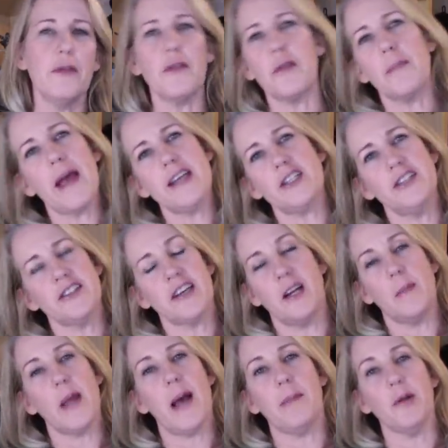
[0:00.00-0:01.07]
that the patient's going
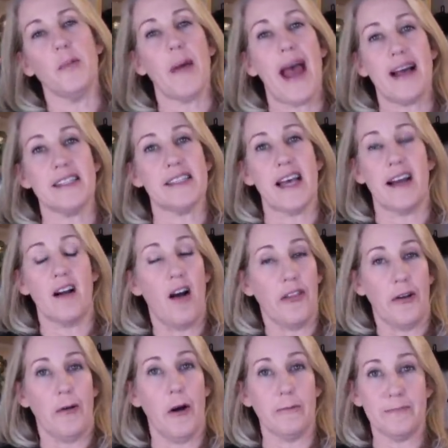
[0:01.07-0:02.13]
to be able to pass that on
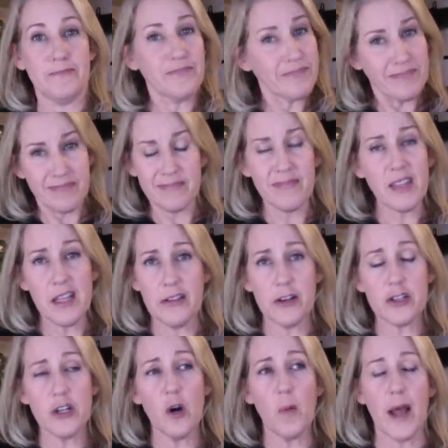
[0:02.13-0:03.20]
their own.
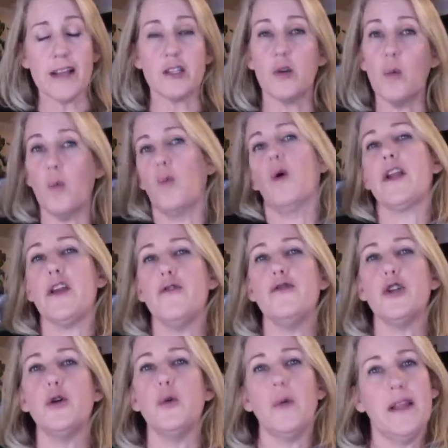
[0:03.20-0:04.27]
There's no way. So what do you
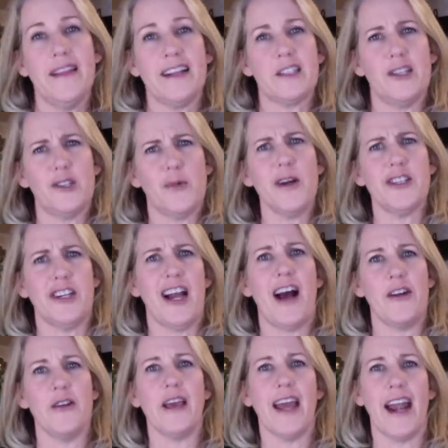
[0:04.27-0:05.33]
do in that situation?
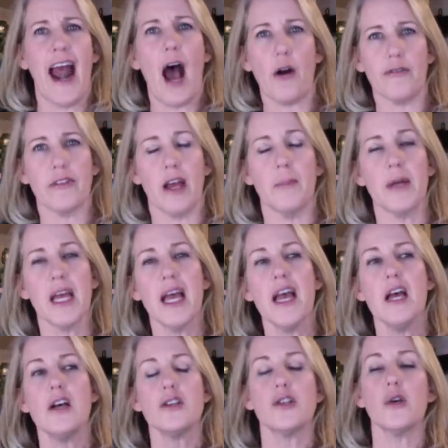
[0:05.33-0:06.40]
How do you get it out of them?
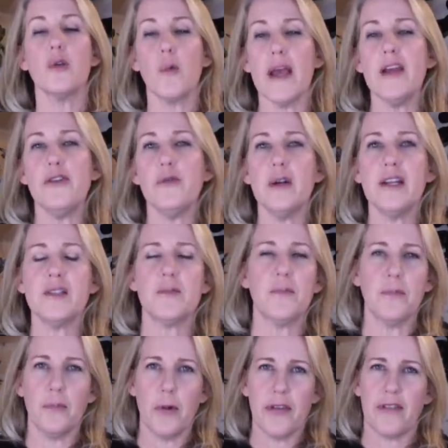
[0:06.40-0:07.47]
So the way you do it is
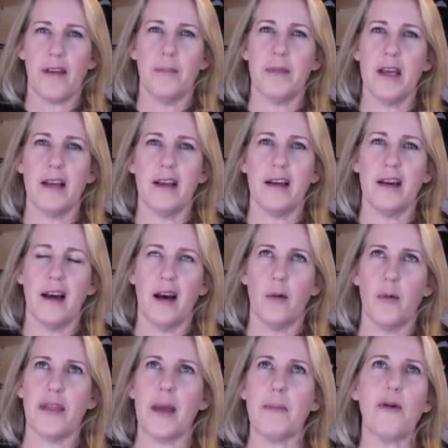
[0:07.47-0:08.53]
with
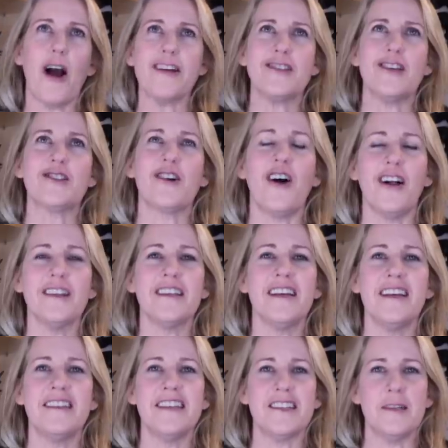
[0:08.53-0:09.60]
with a process called
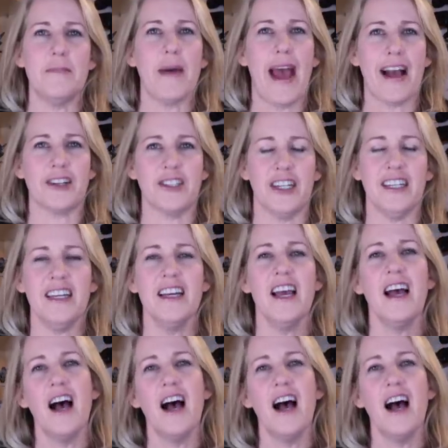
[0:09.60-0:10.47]
disimpaction,